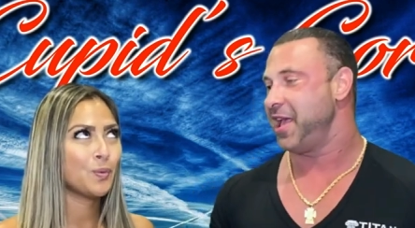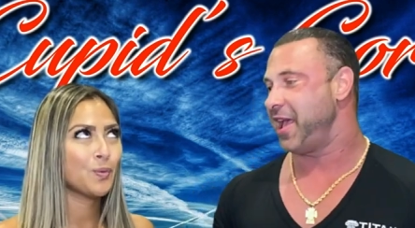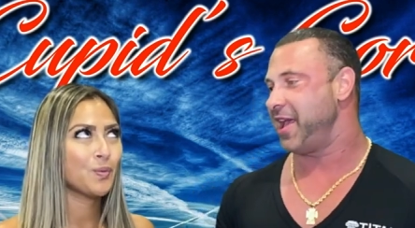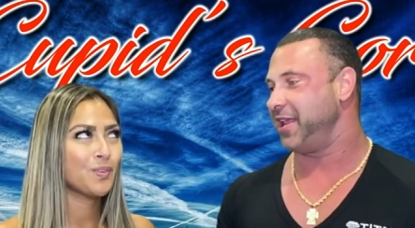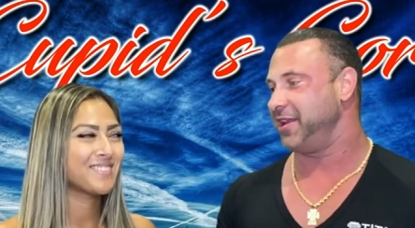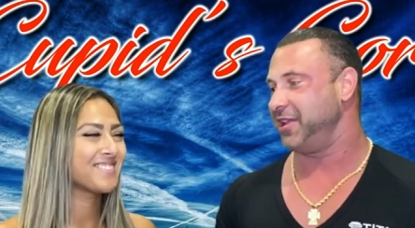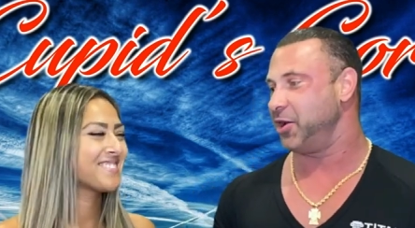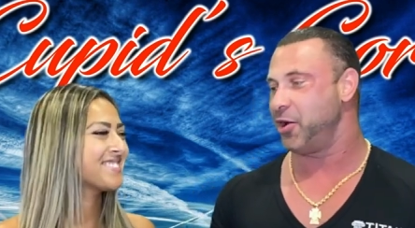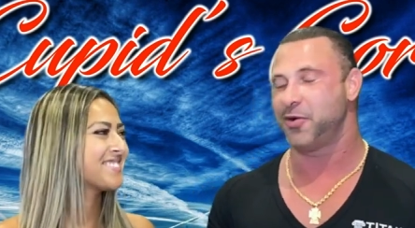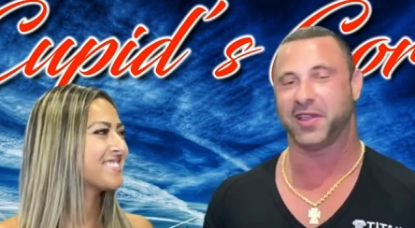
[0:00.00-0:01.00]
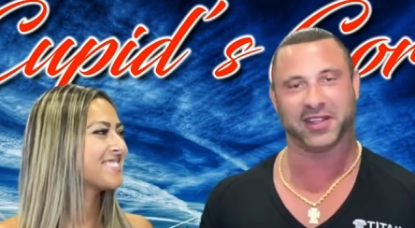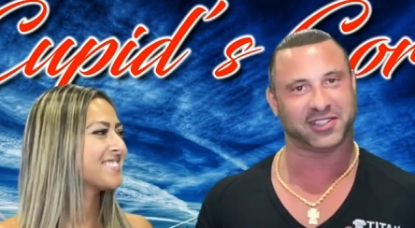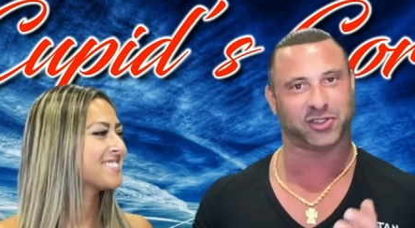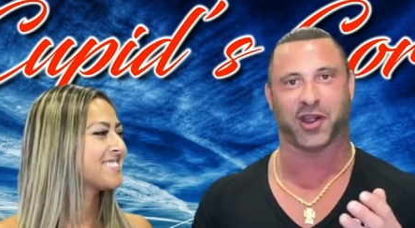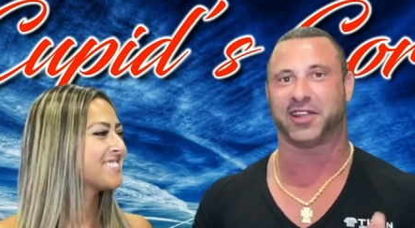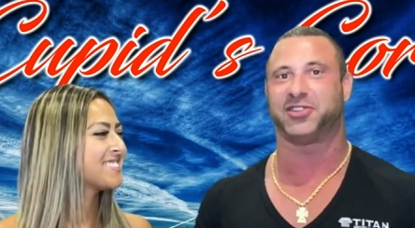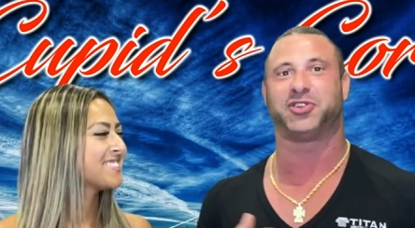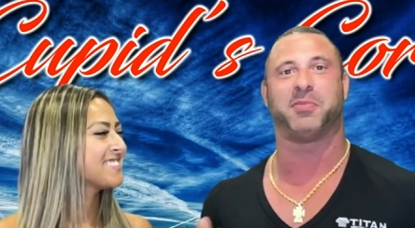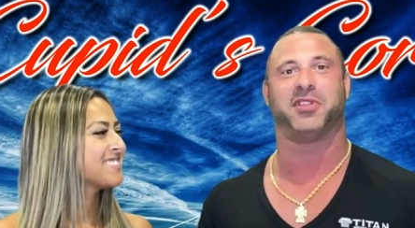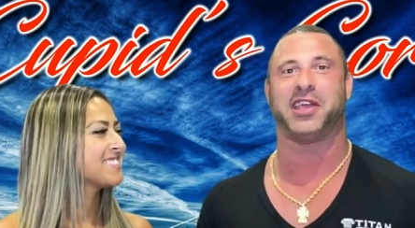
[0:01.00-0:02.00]
Speaker 1: And, you know, it's trials and
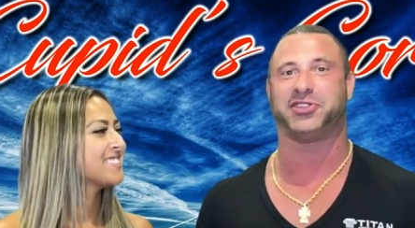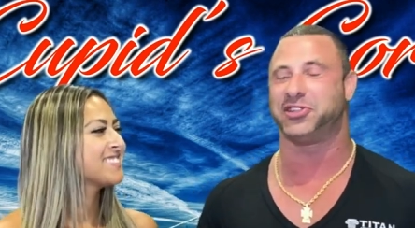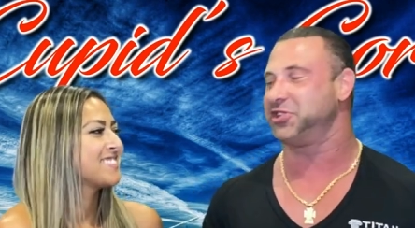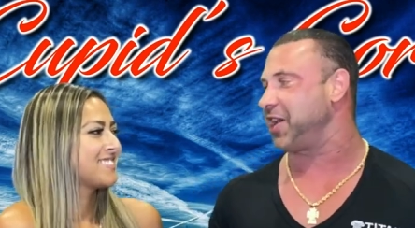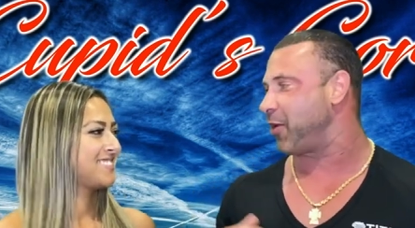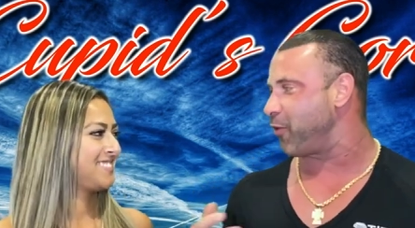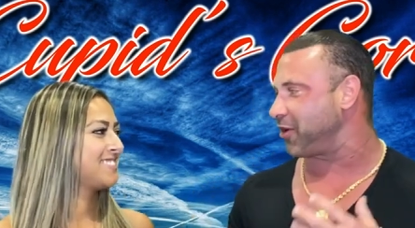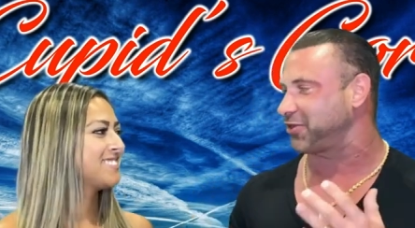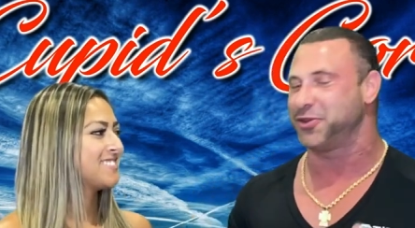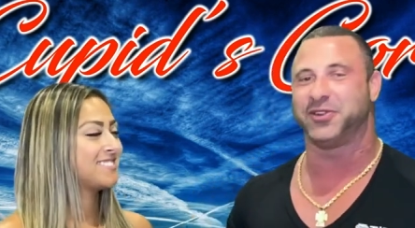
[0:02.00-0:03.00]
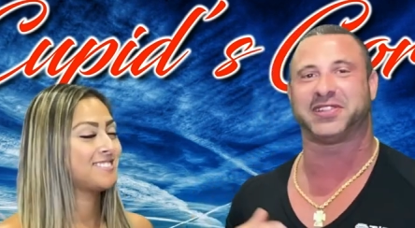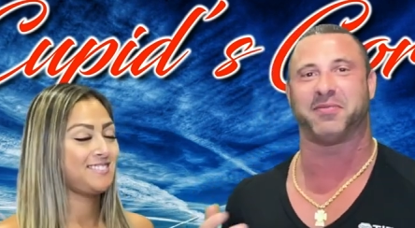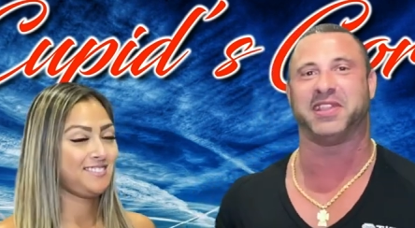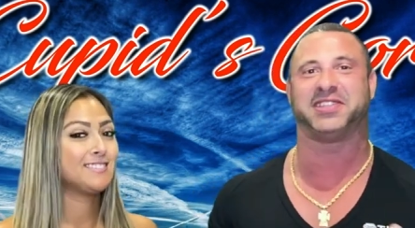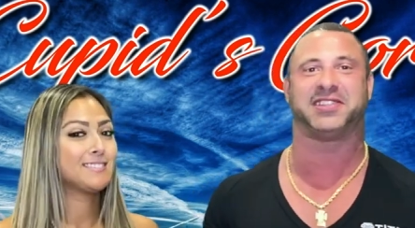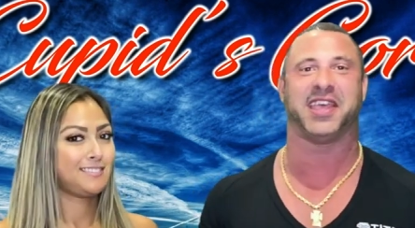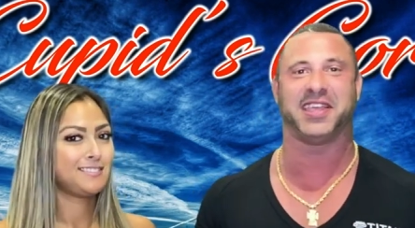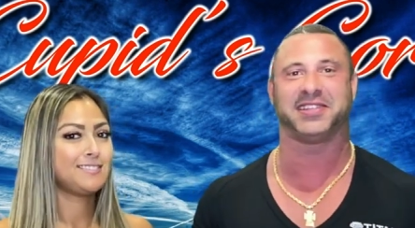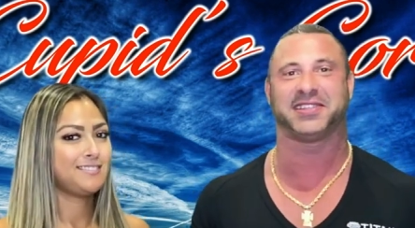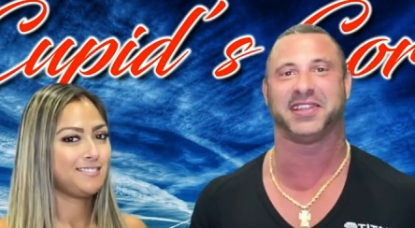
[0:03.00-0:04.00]
tribulations. You got to work through some of these
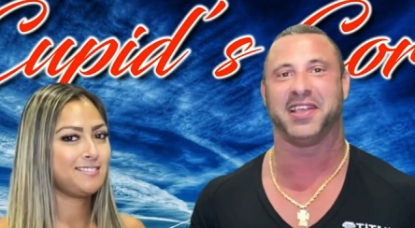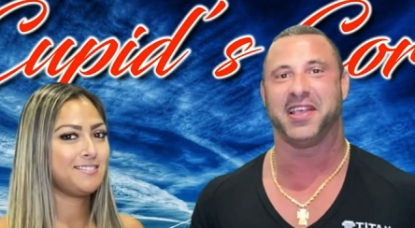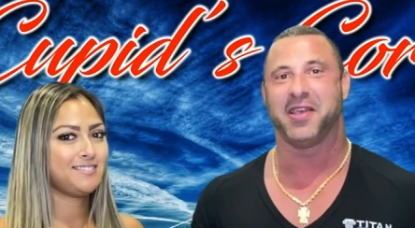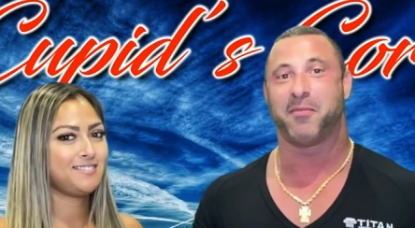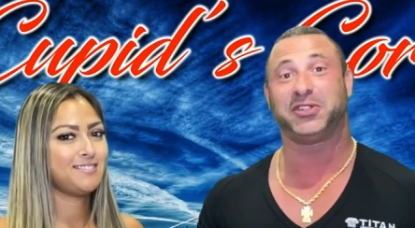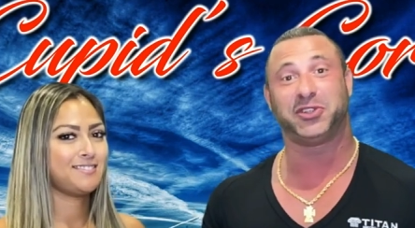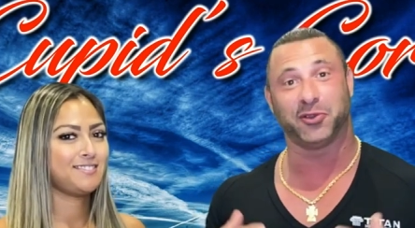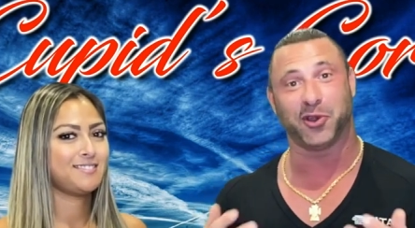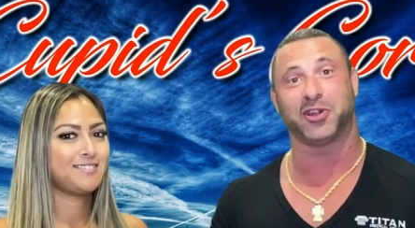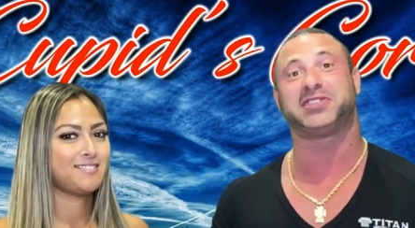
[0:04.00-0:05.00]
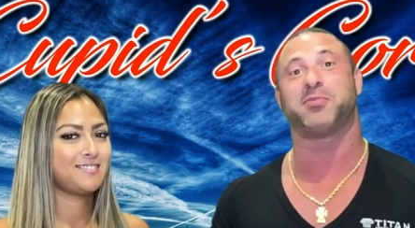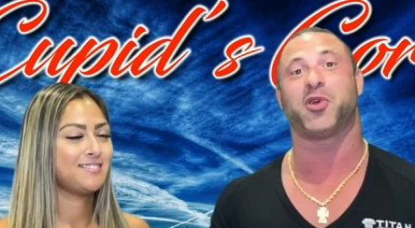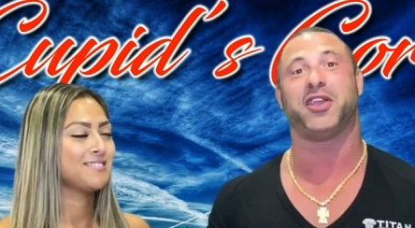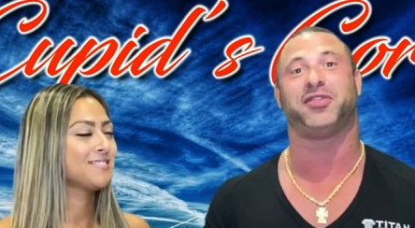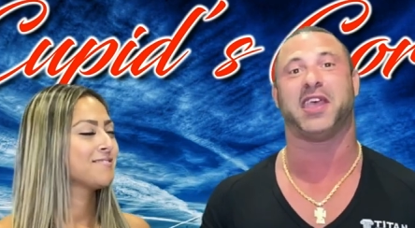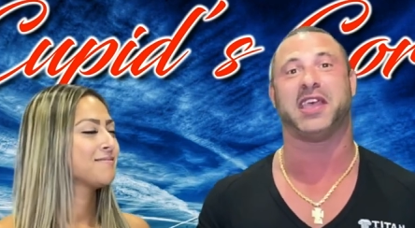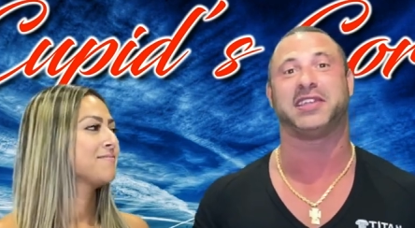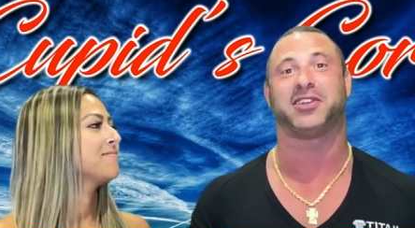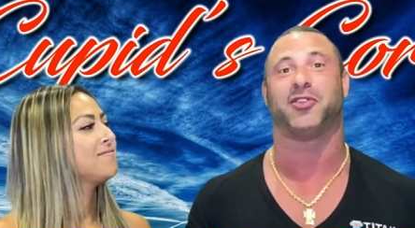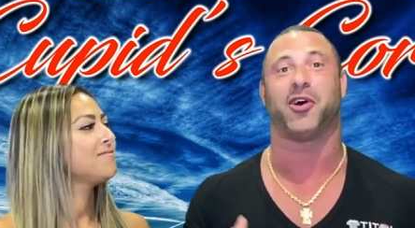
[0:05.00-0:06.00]
things. Mm-hmm. But you learn some great
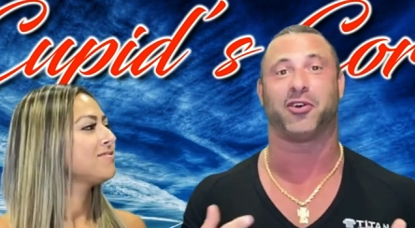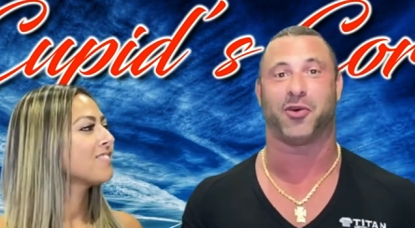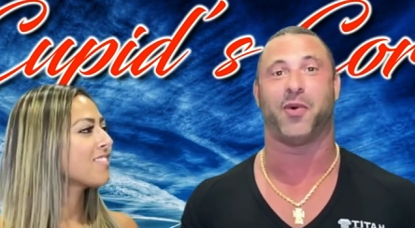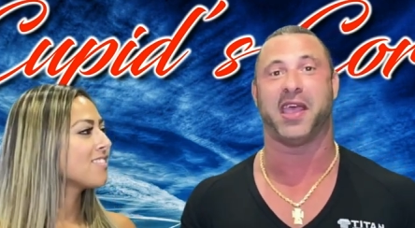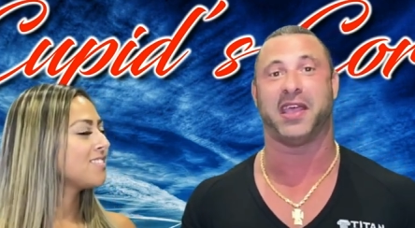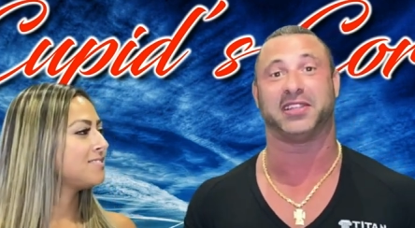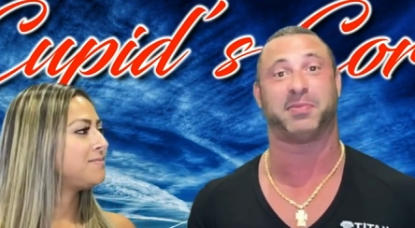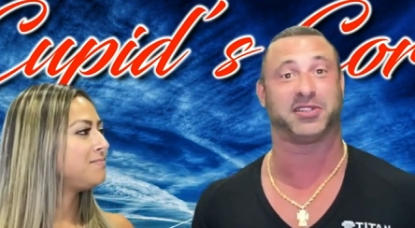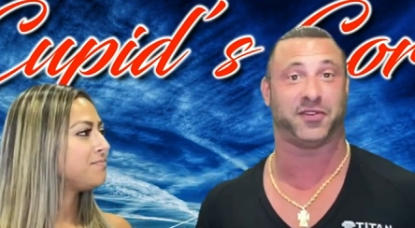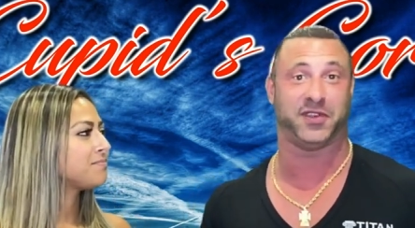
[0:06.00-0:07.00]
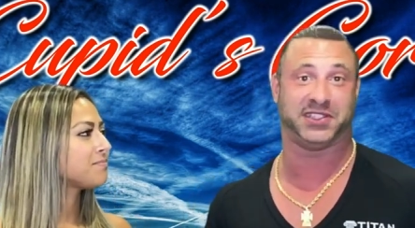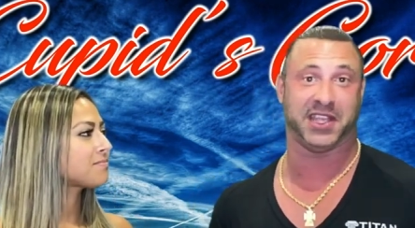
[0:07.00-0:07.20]
things along the way, especially if you